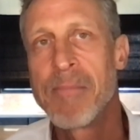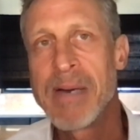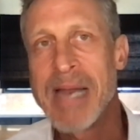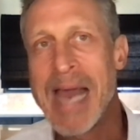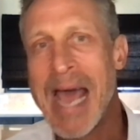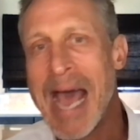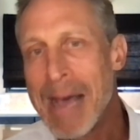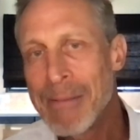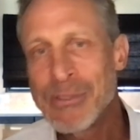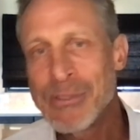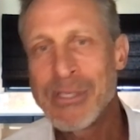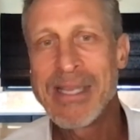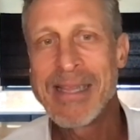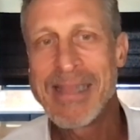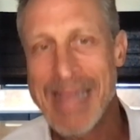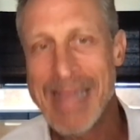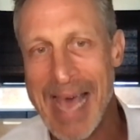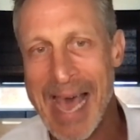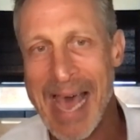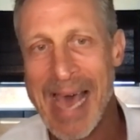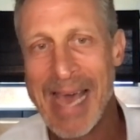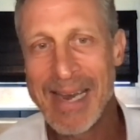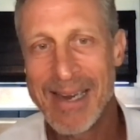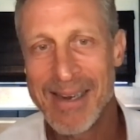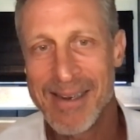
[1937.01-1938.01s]
But absent
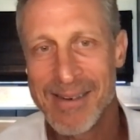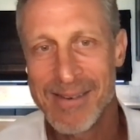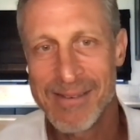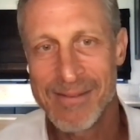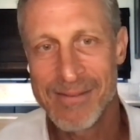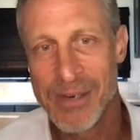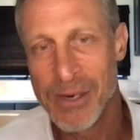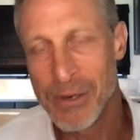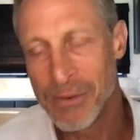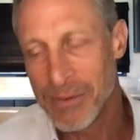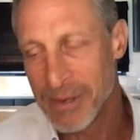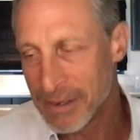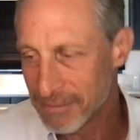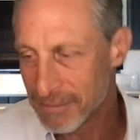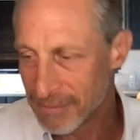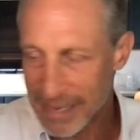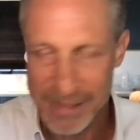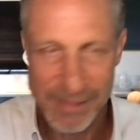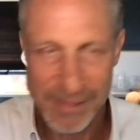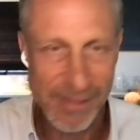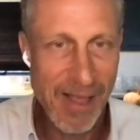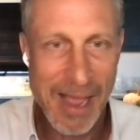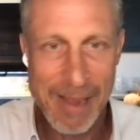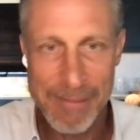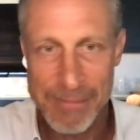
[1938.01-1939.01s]
that, you know,
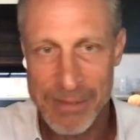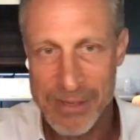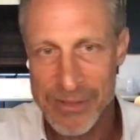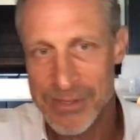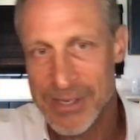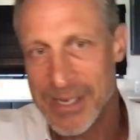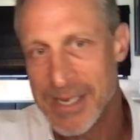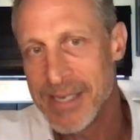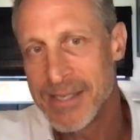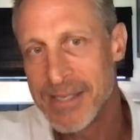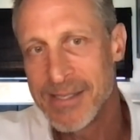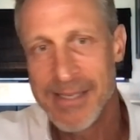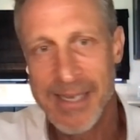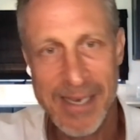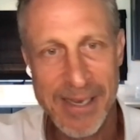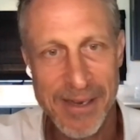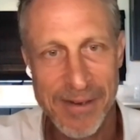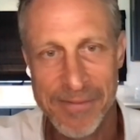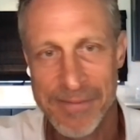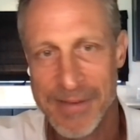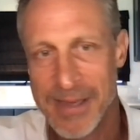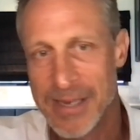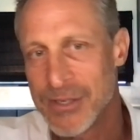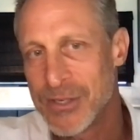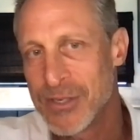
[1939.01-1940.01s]
like Lyme disease,
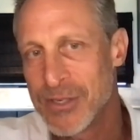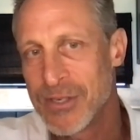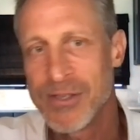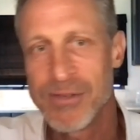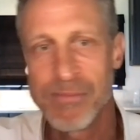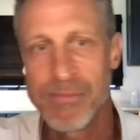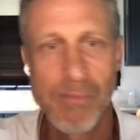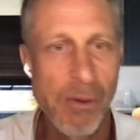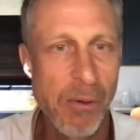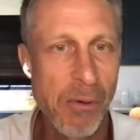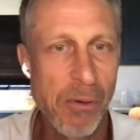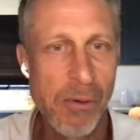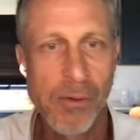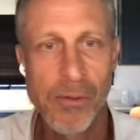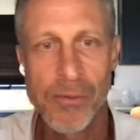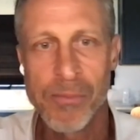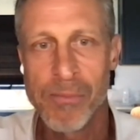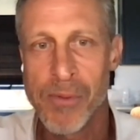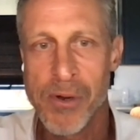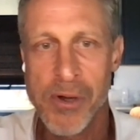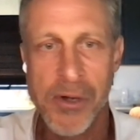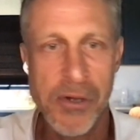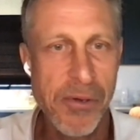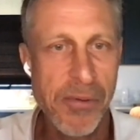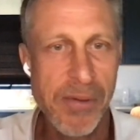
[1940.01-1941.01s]
tick infections,
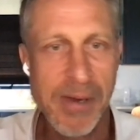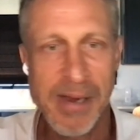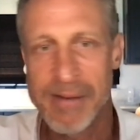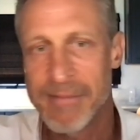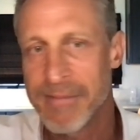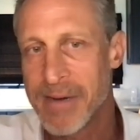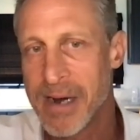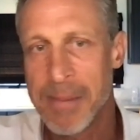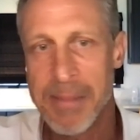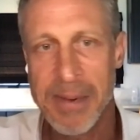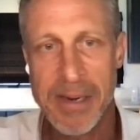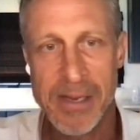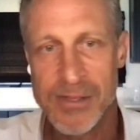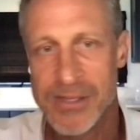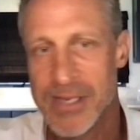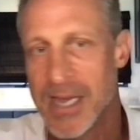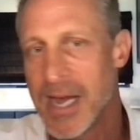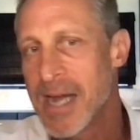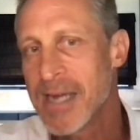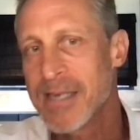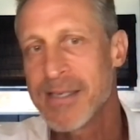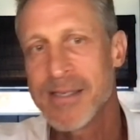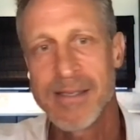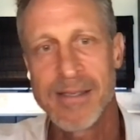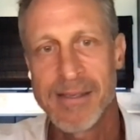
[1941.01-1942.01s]
mold, mercury, environmental
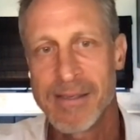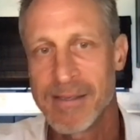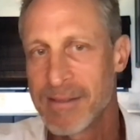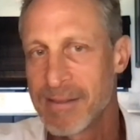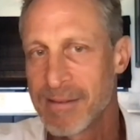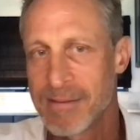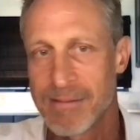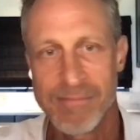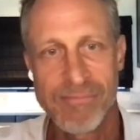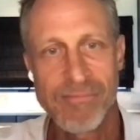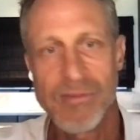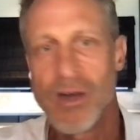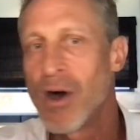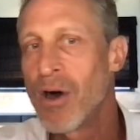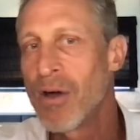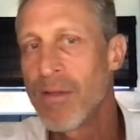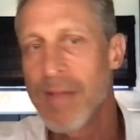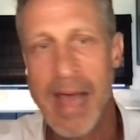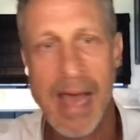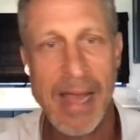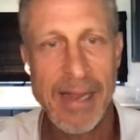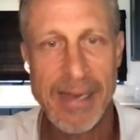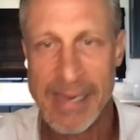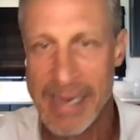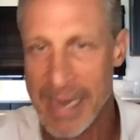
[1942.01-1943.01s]
toxins, yeah.
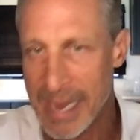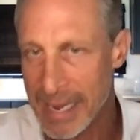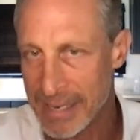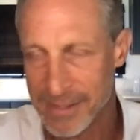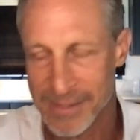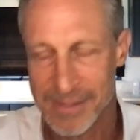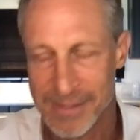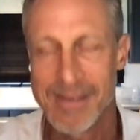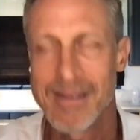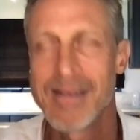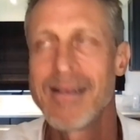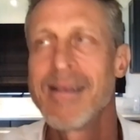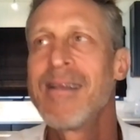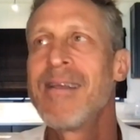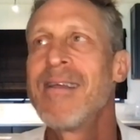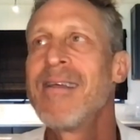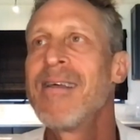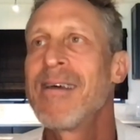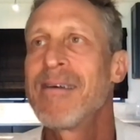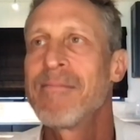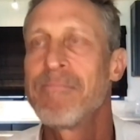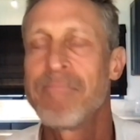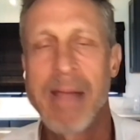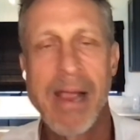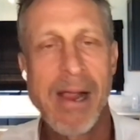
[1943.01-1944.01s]
all that, yes.
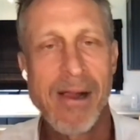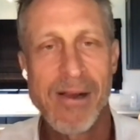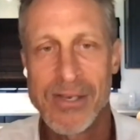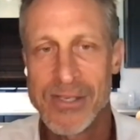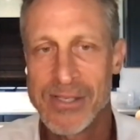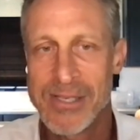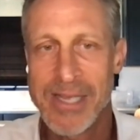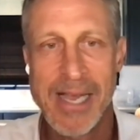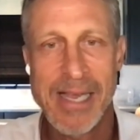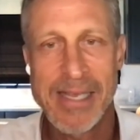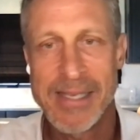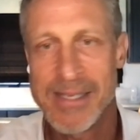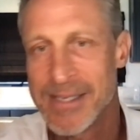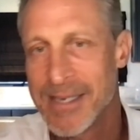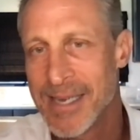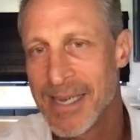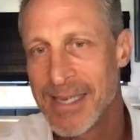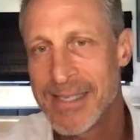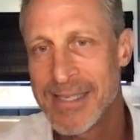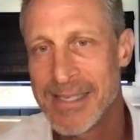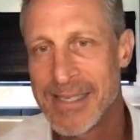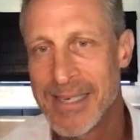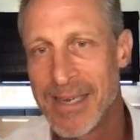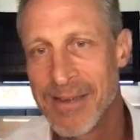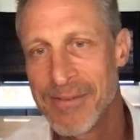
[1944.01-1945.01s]
Parasites,
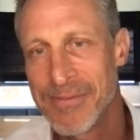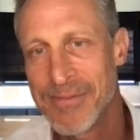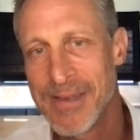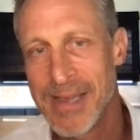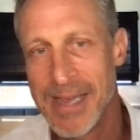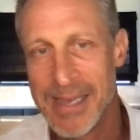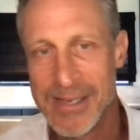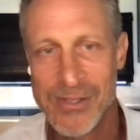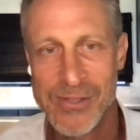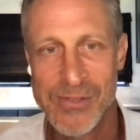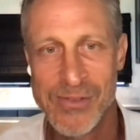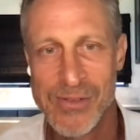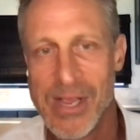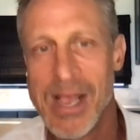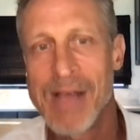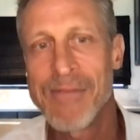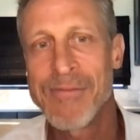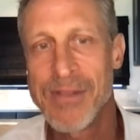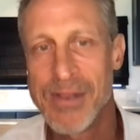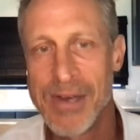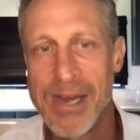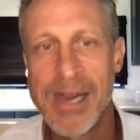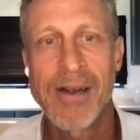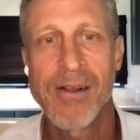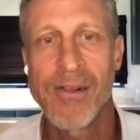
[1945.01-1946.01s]
gut stuff, yes.
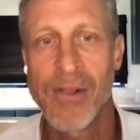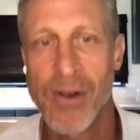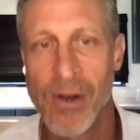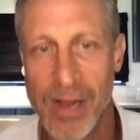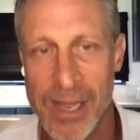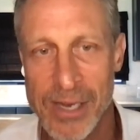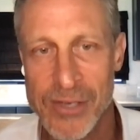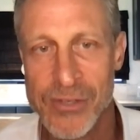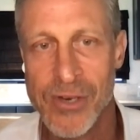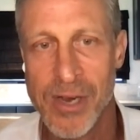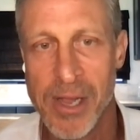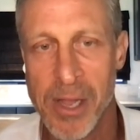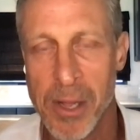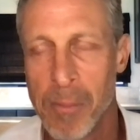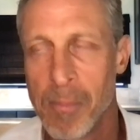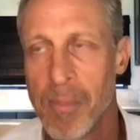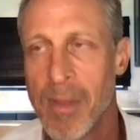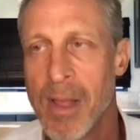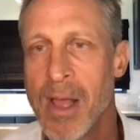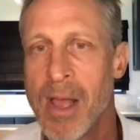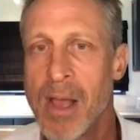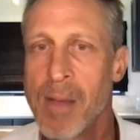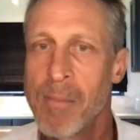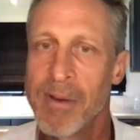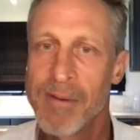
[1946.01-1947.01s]
You, have, you need a little extra
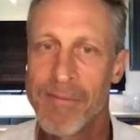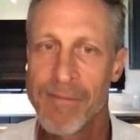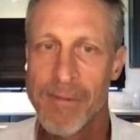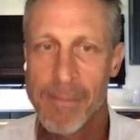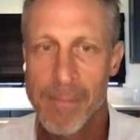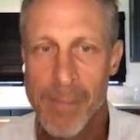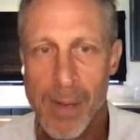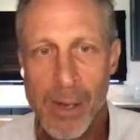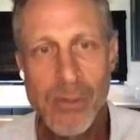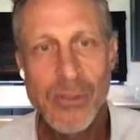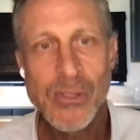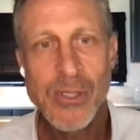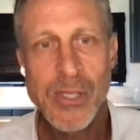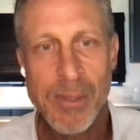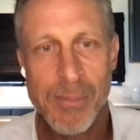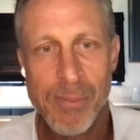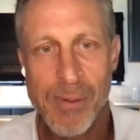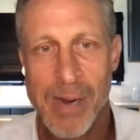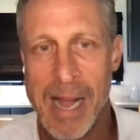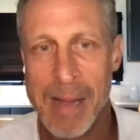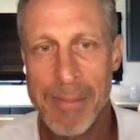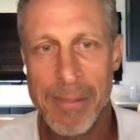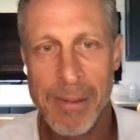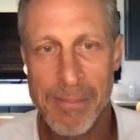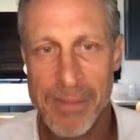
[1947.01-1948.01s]
help. But for most, of
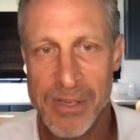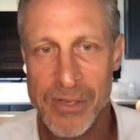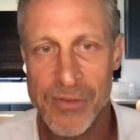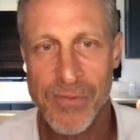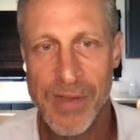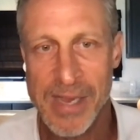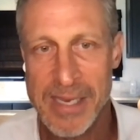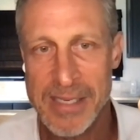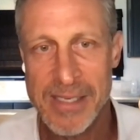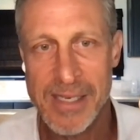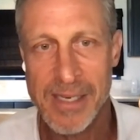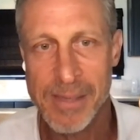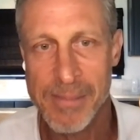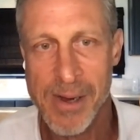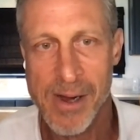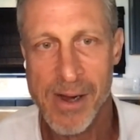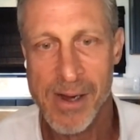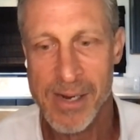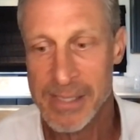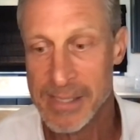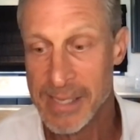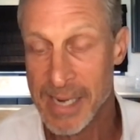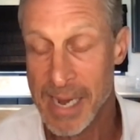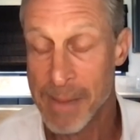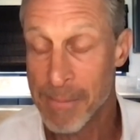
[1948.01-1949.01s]
the problem is facing
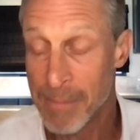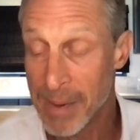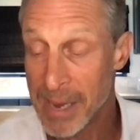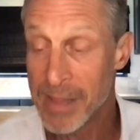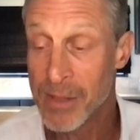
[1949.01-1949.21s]
America today.